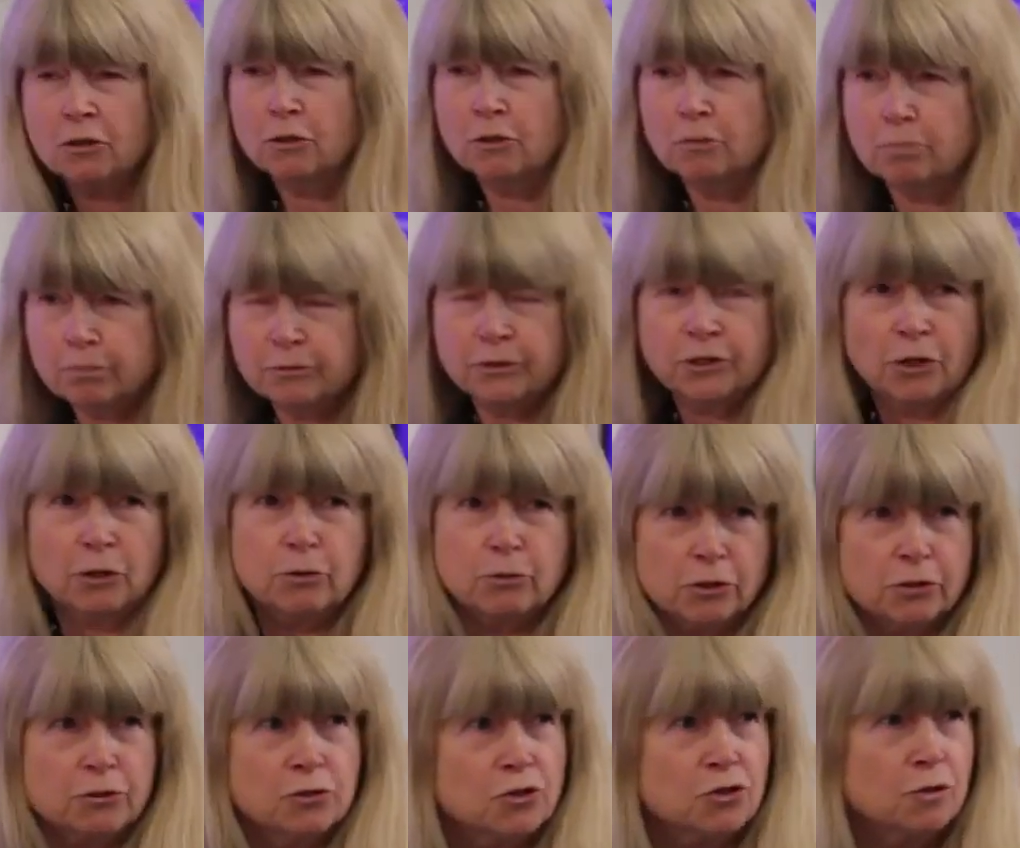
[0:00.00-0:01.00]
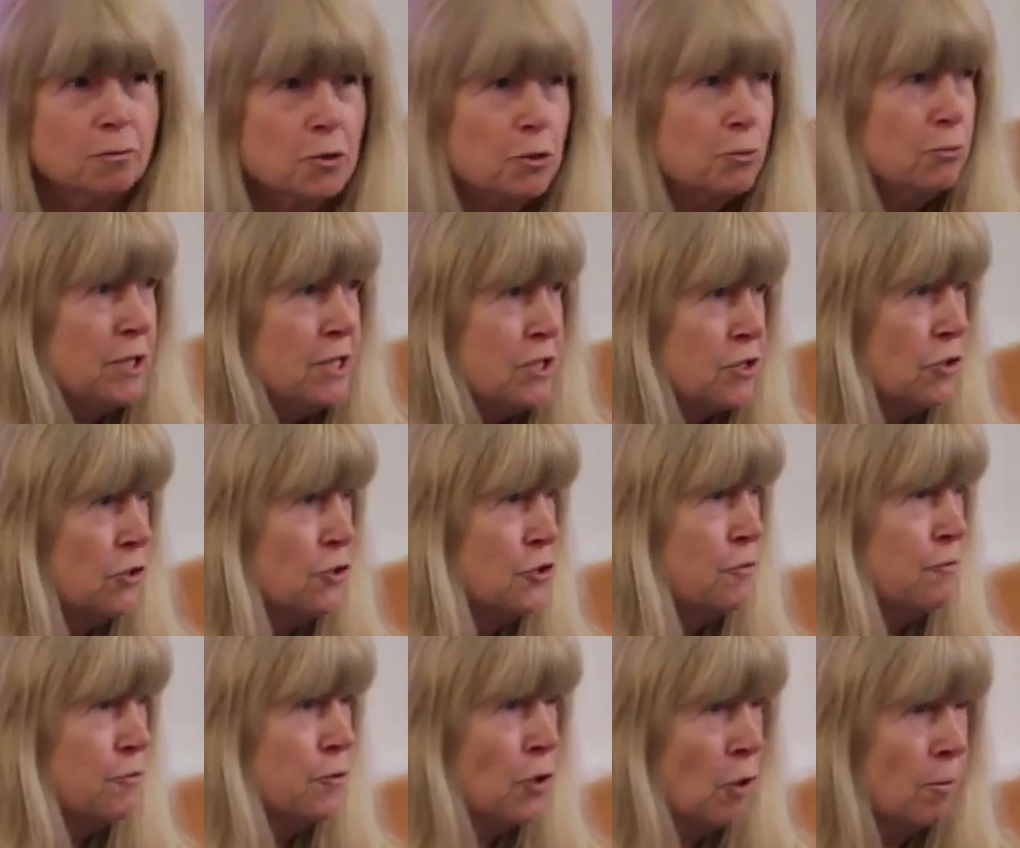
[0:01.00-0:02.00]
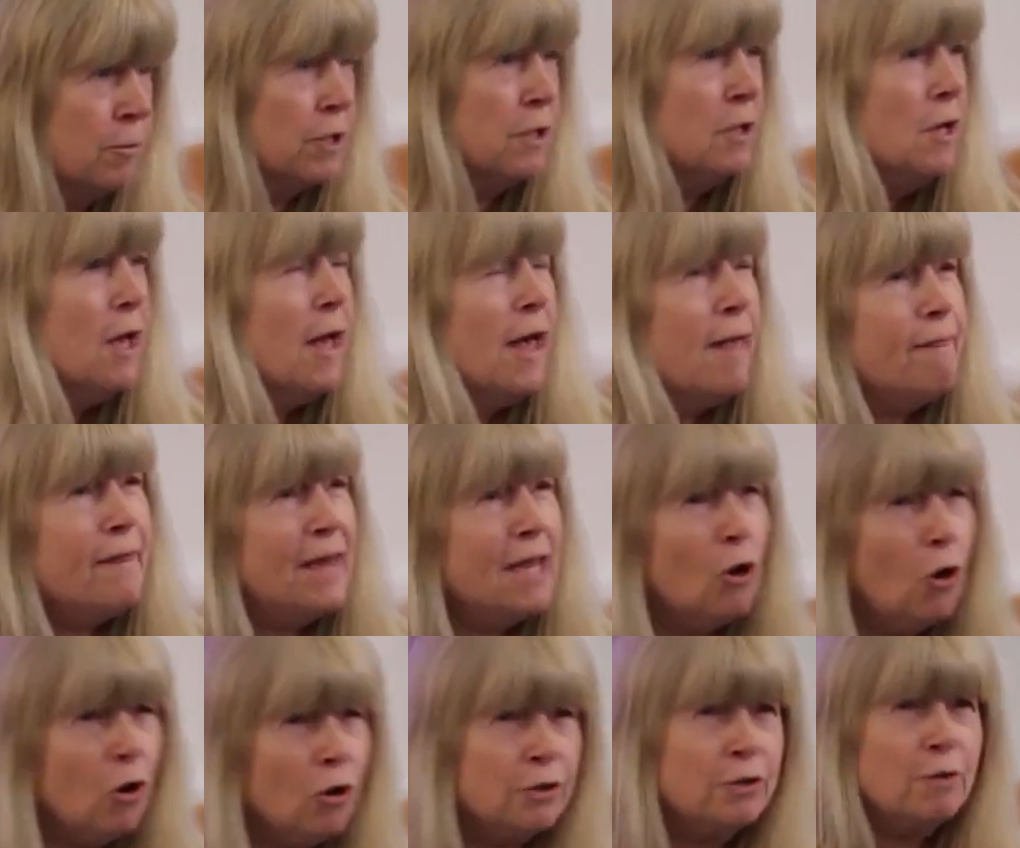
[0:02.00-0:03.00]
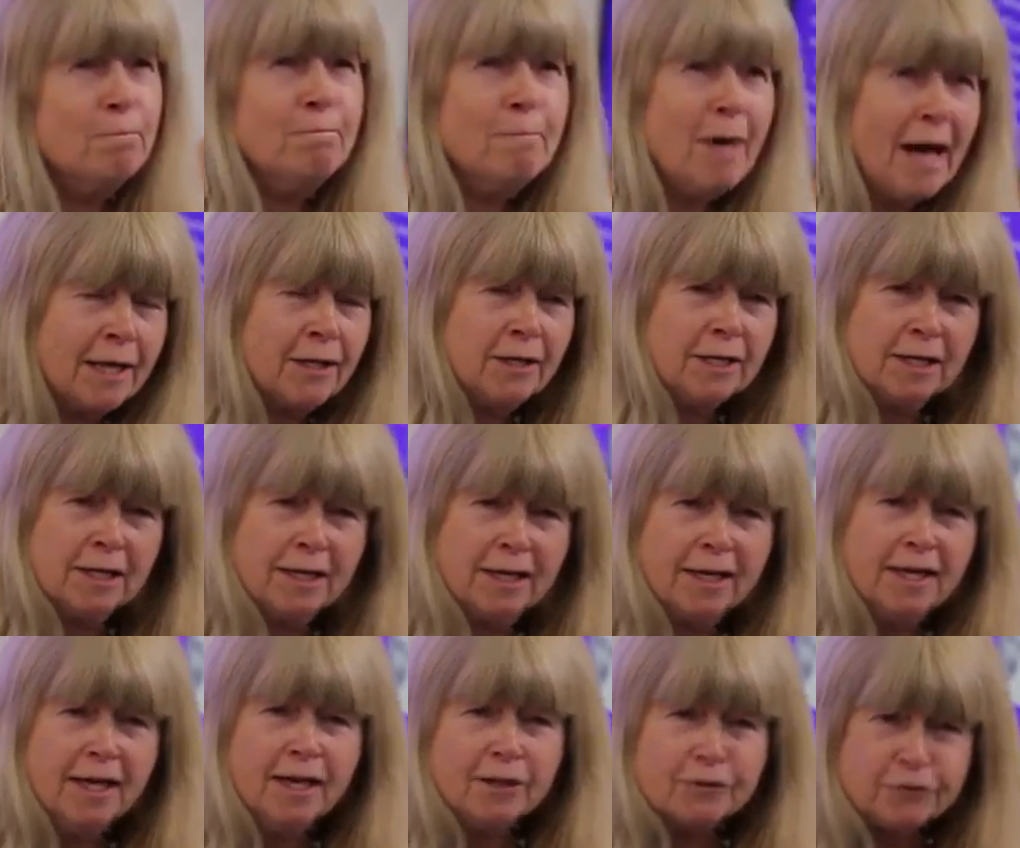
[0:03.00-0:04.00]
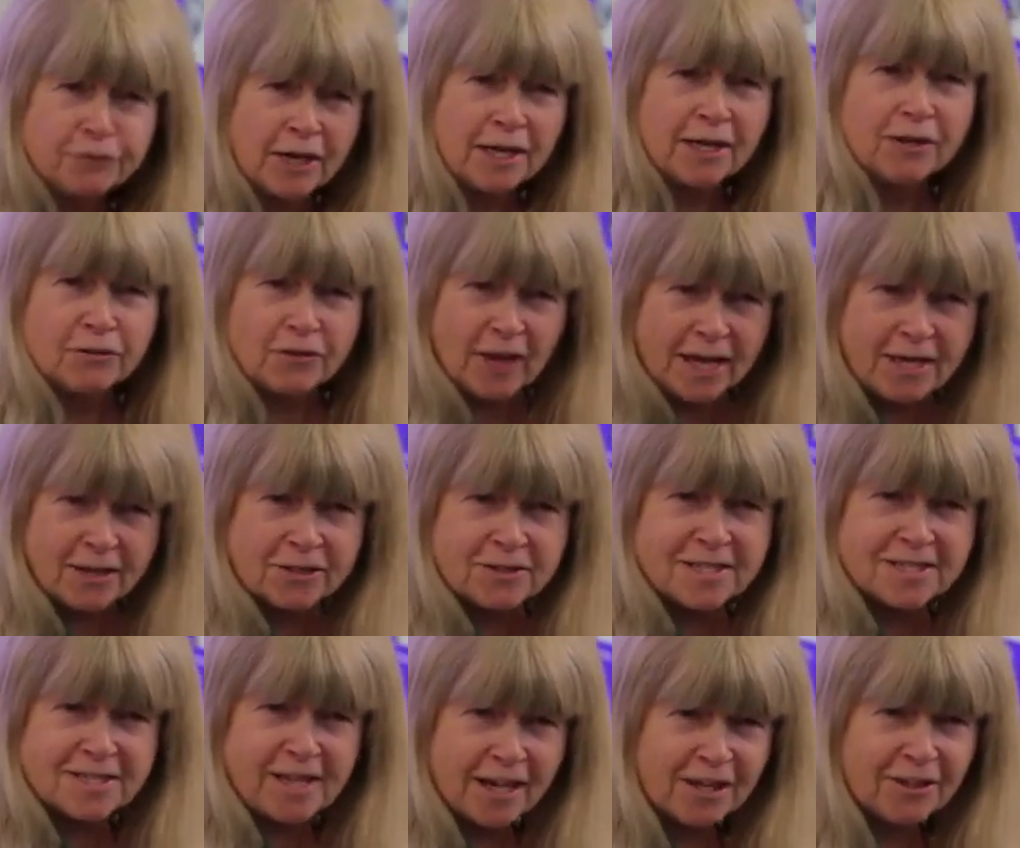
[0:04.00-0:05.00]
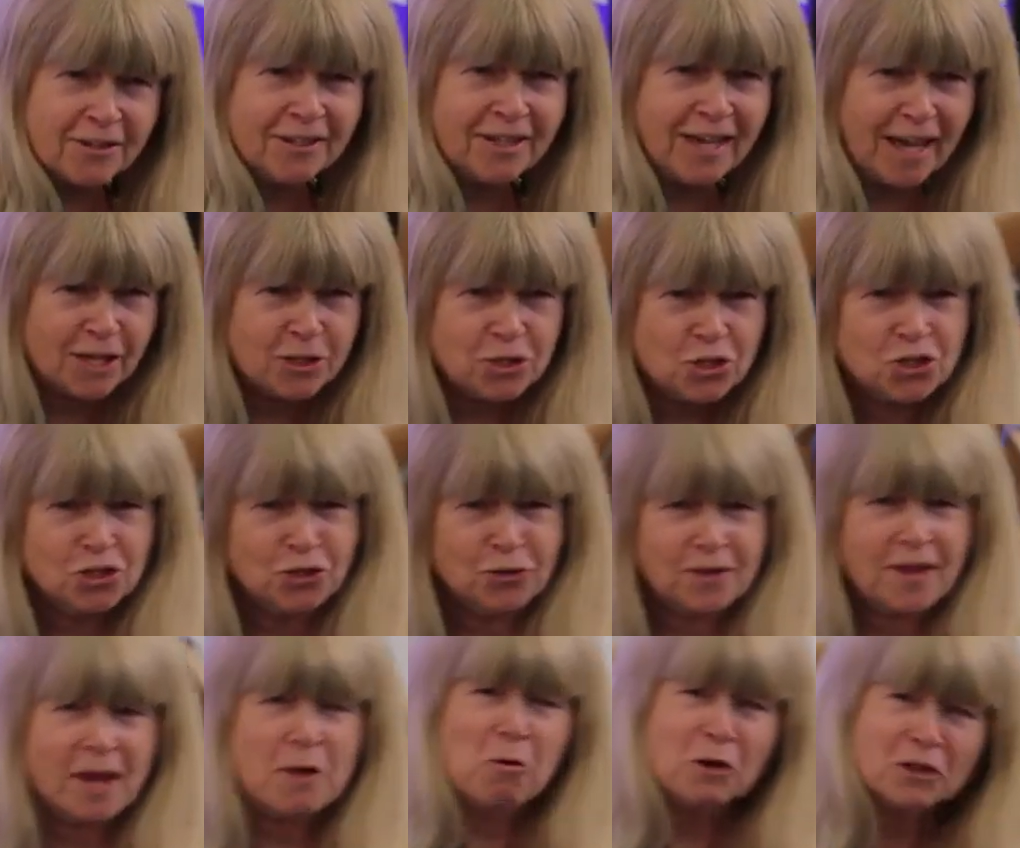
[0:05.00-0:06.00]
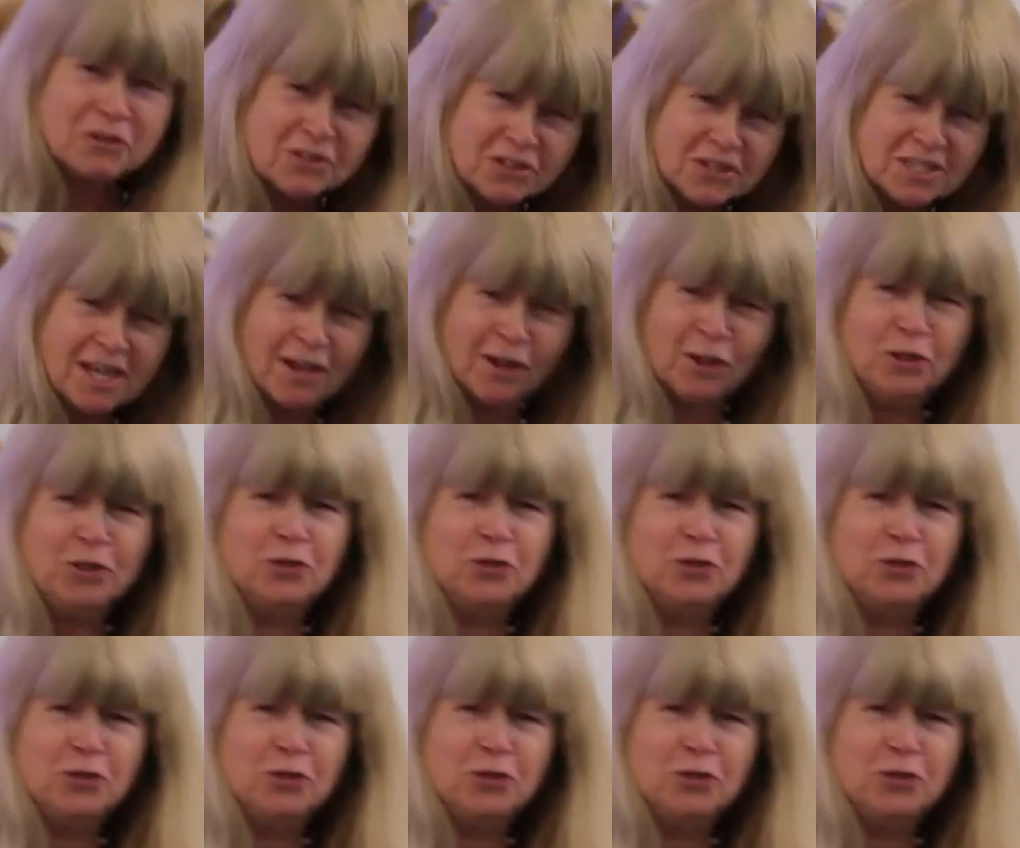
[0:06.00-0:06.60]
or, you know, consumer research phenomena, they automatically think they can second guess you, and they want to tell